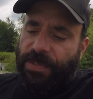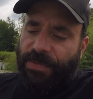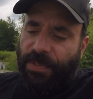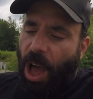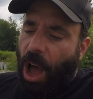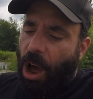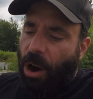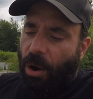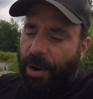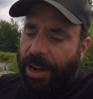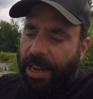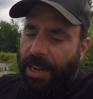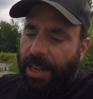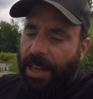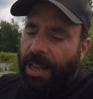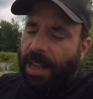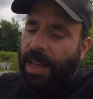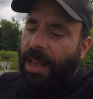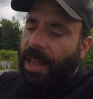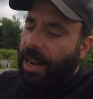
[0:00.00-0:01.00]
flowering
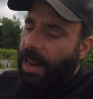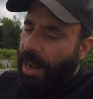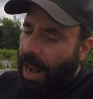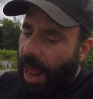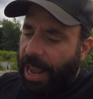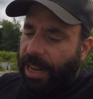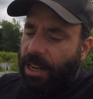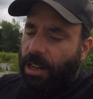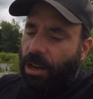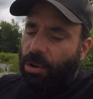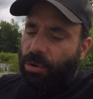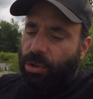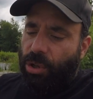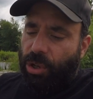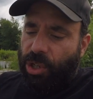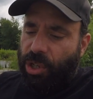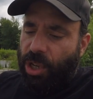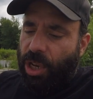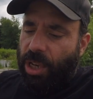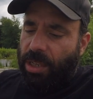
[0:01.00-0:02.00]
like
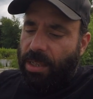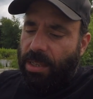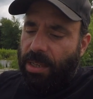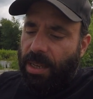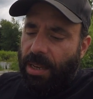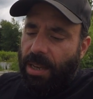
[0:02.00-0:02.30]
lotuses.